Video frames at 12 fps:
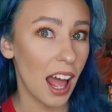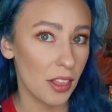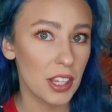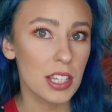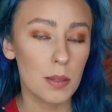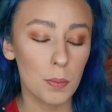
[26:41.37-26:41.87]

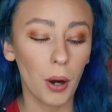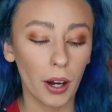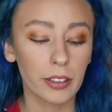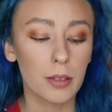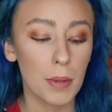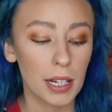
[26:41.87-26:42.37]
this
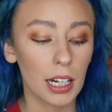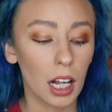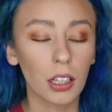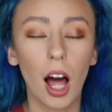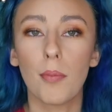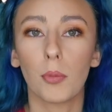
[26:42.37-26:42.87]
product made it a
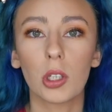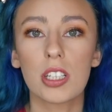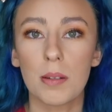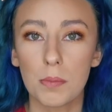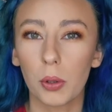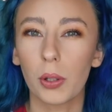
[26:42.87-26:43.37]
lot more
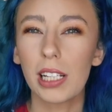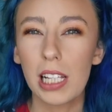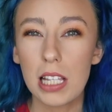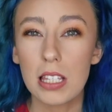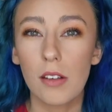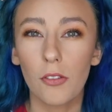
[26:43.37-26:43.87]
simple and
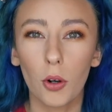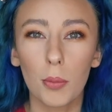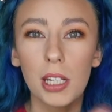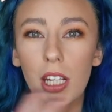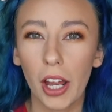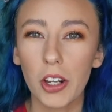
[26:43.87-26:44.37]
easy for
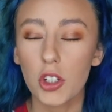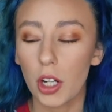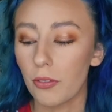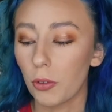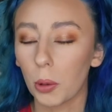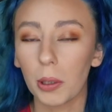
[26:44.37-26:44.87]
me and
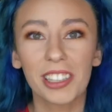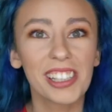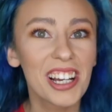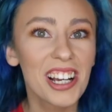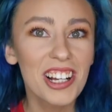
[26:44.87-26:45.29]
straightforward.